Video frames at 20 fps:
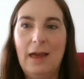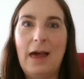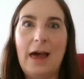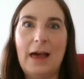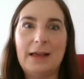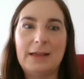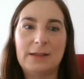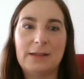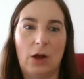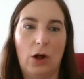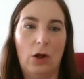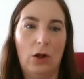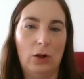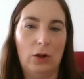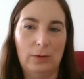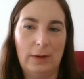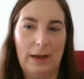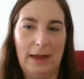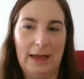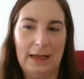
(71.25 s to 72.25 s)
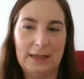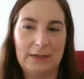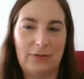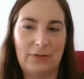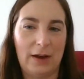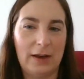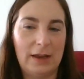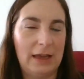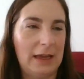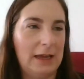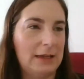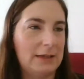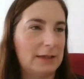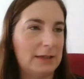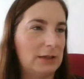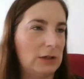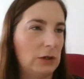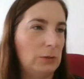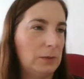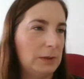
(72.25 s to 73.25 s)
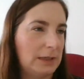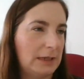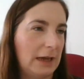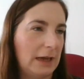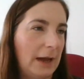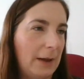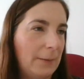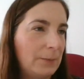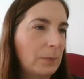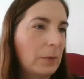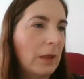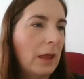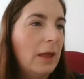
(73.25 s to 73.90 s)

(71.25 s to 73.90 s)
As always, Frankie is a superstar.